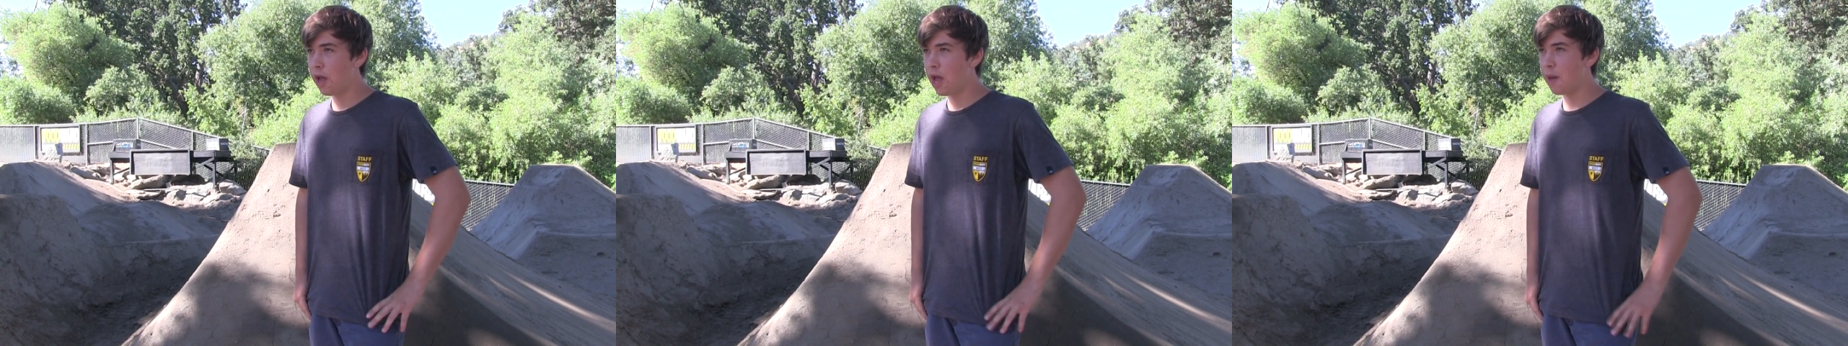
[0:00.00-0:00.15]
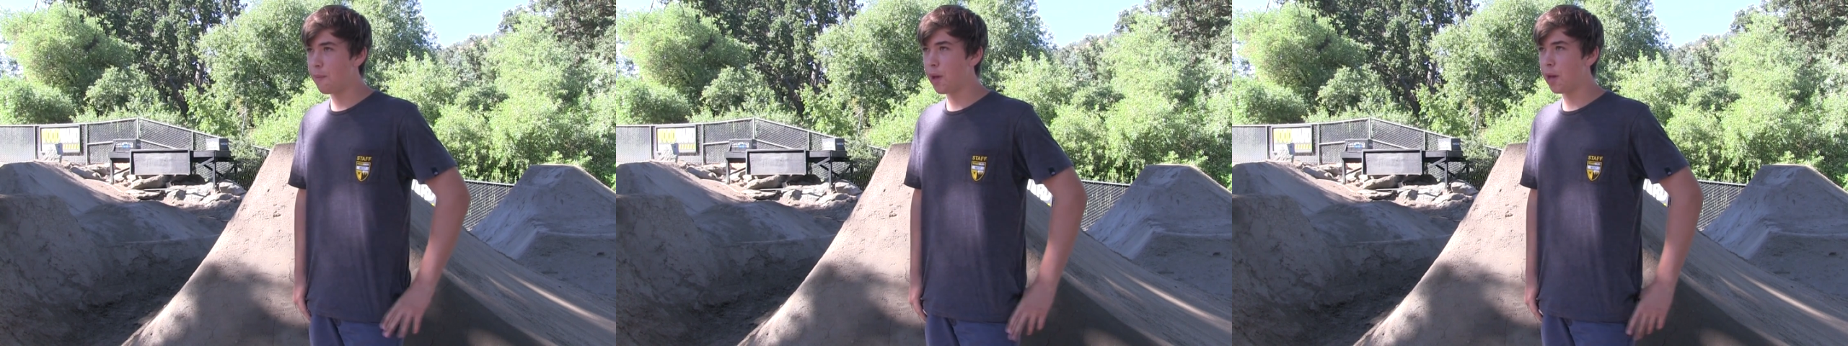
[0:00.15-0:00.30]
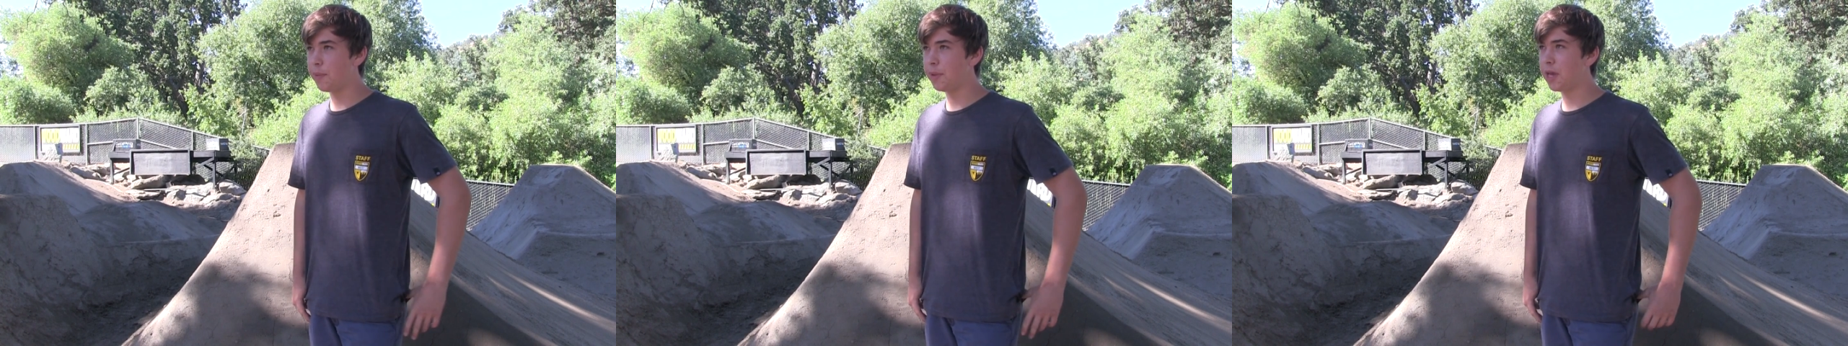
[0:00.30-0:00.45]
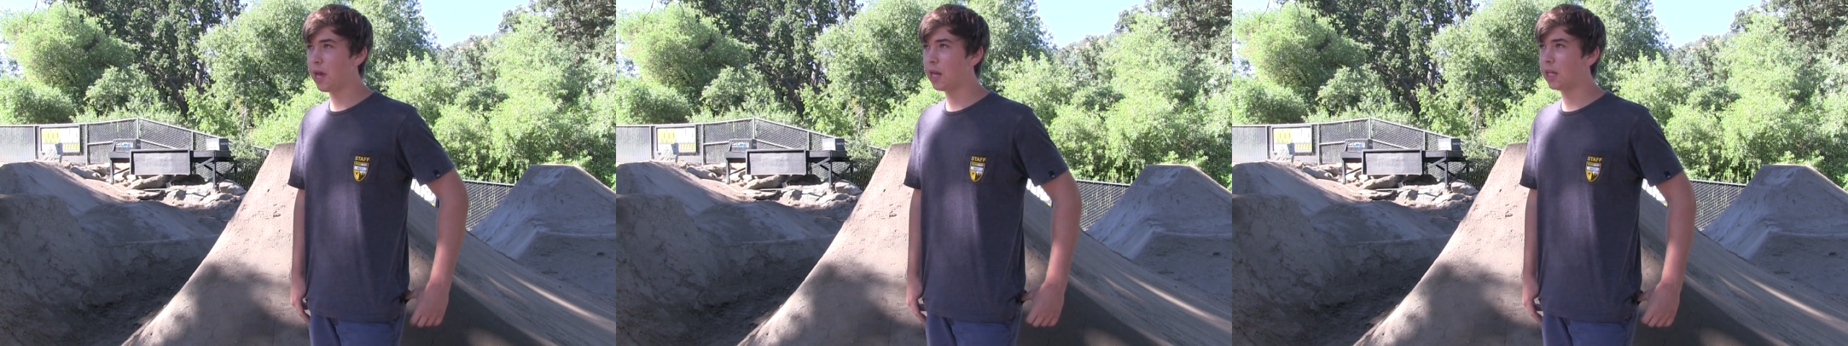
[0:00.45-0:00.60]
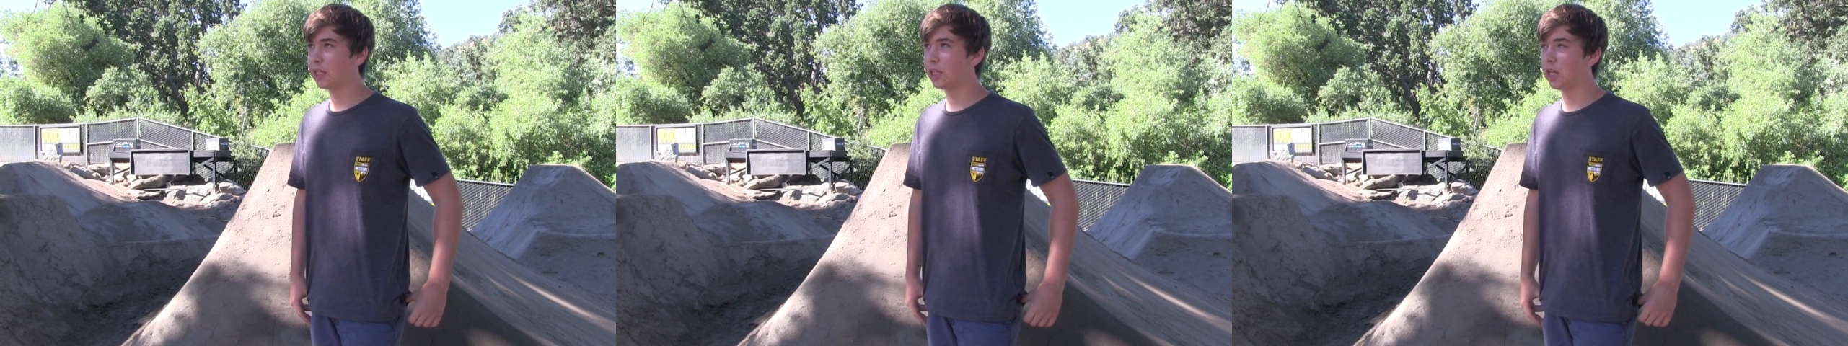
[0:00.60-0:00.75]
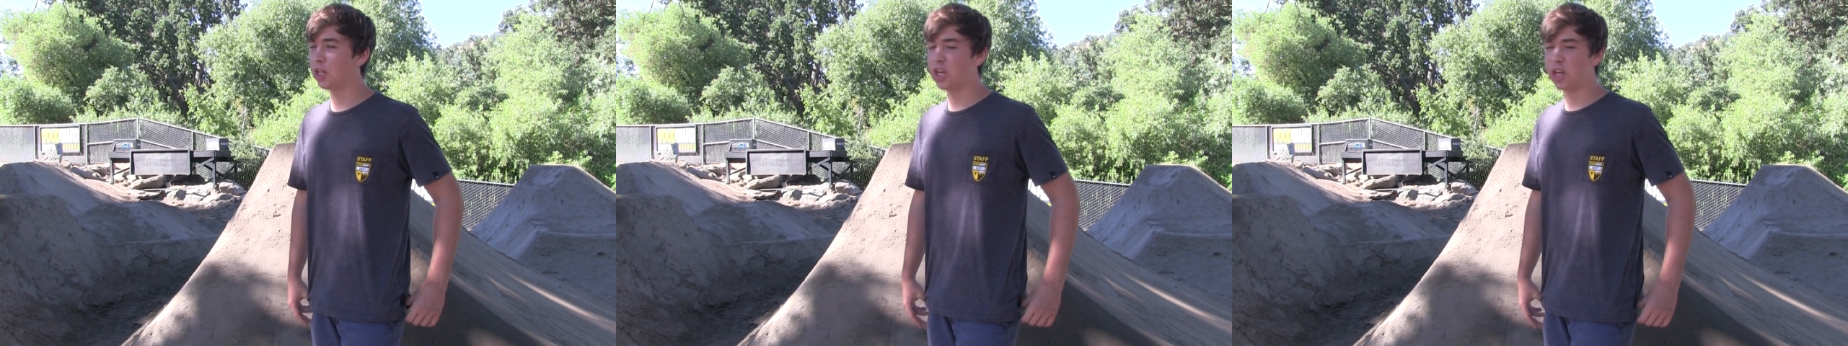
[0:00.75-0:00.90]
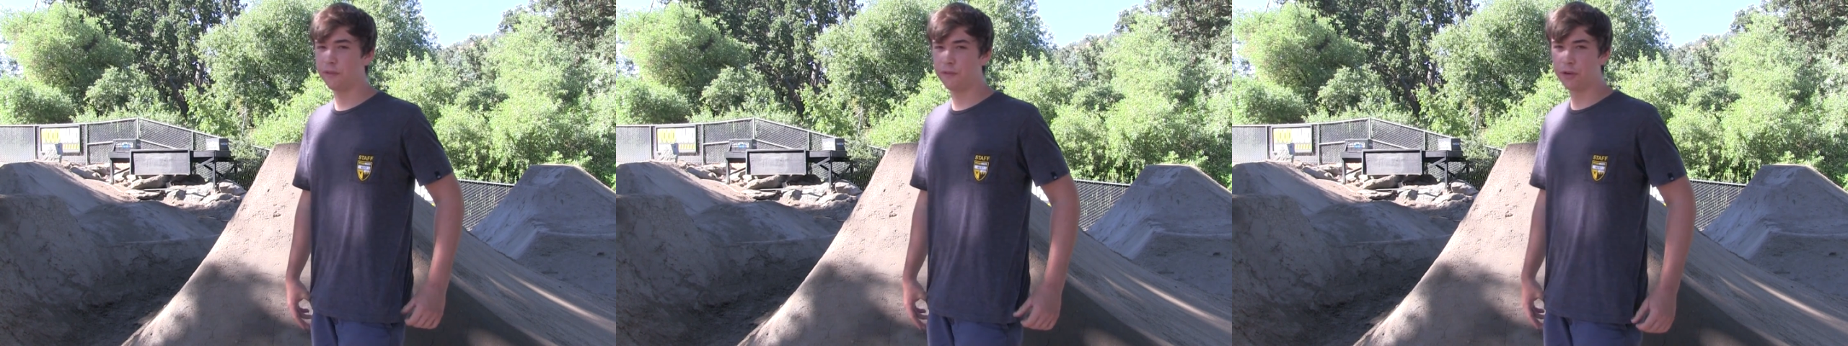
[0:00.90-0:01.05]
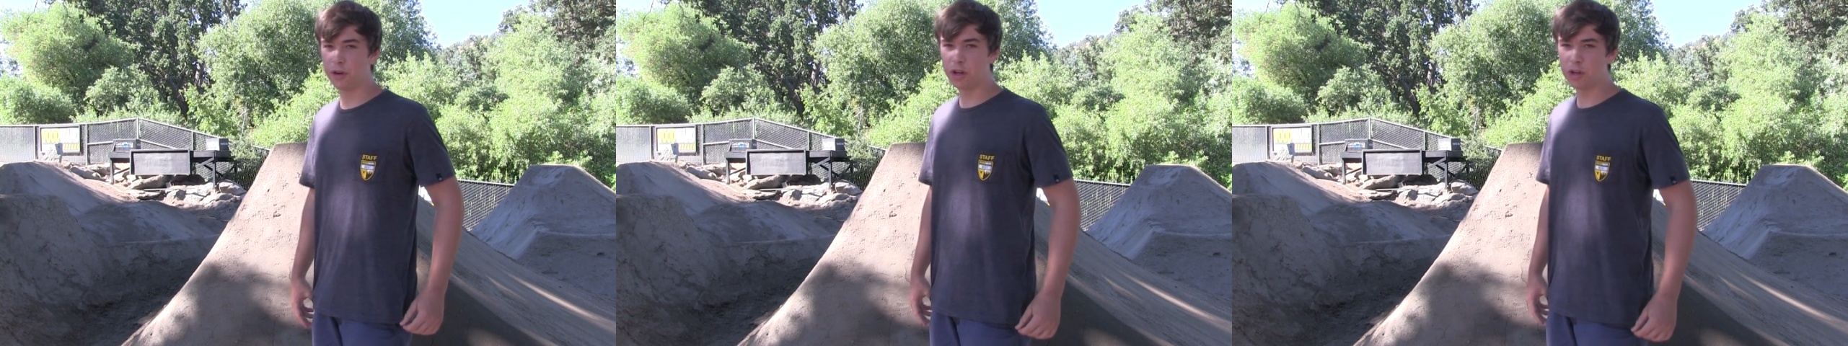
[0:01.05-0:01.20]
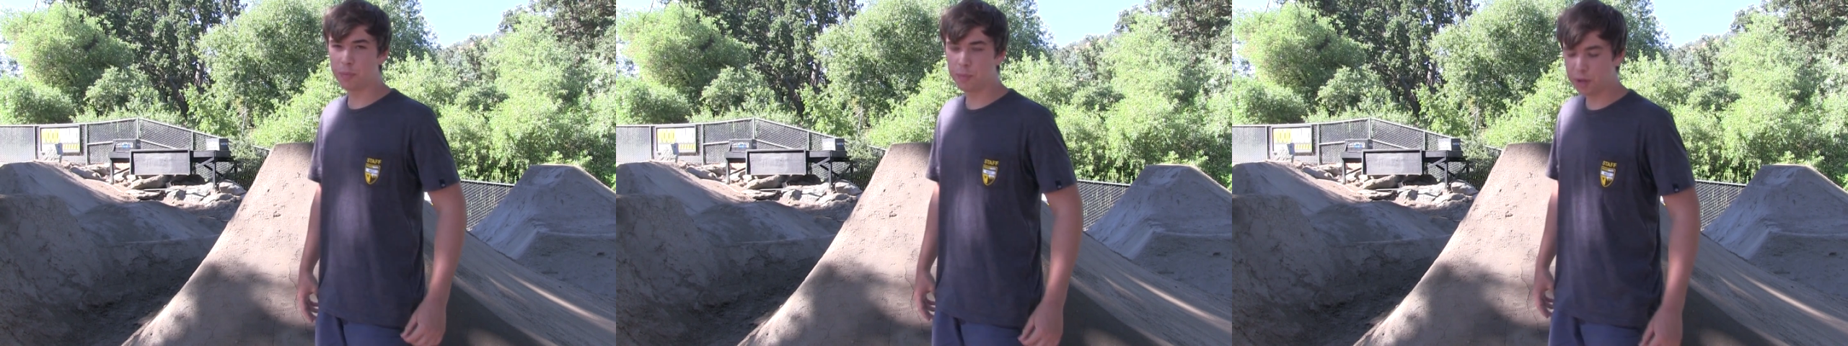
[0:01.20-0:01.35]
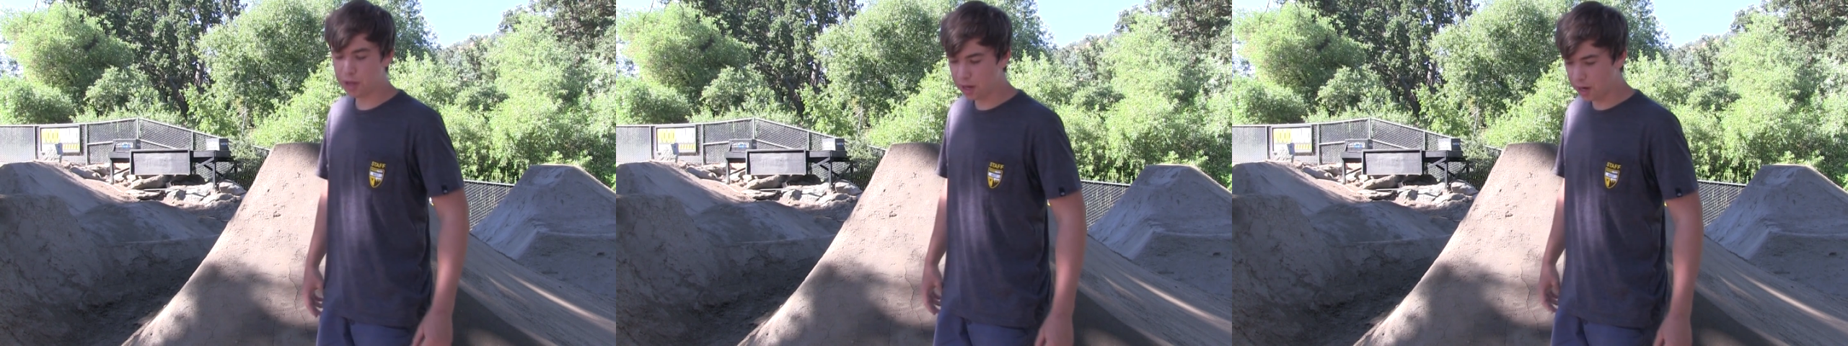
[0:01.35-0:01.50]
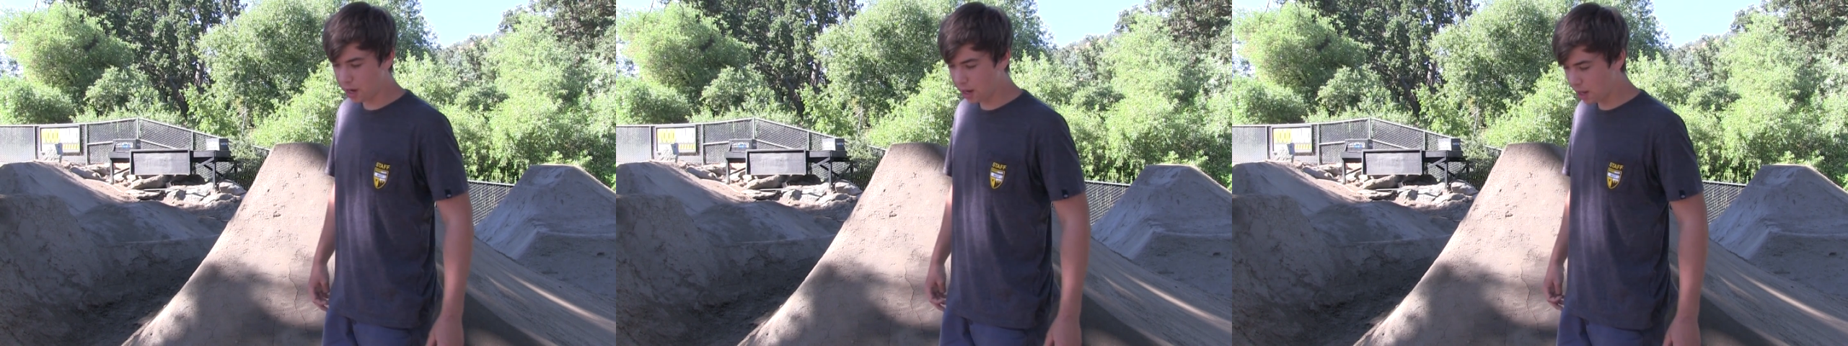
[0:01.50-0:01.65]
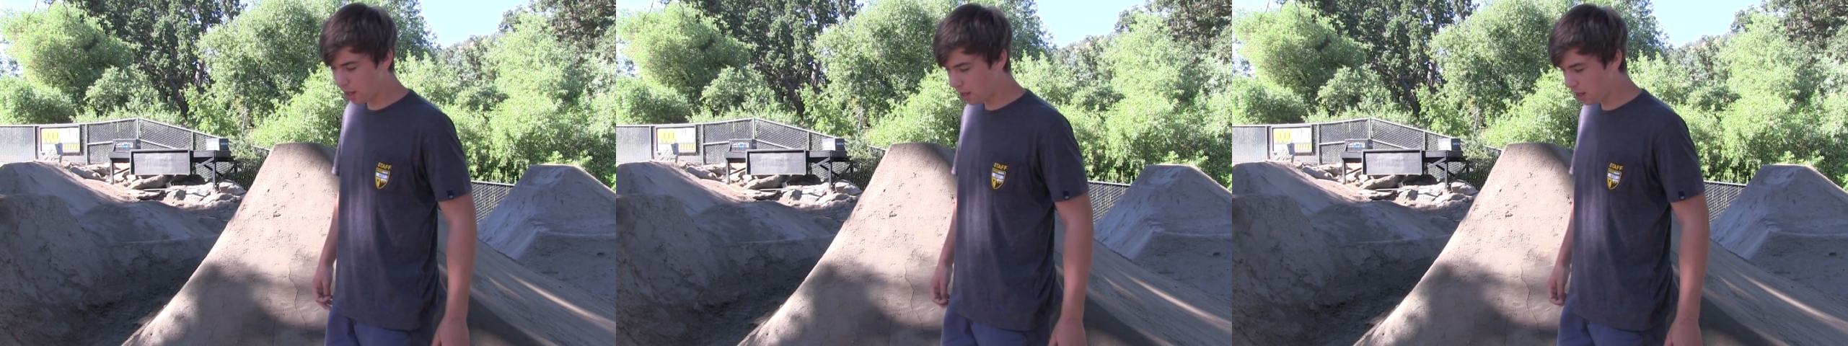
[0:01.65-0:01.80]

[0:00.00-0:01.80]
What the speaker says: it might be kind of sketchy at first, but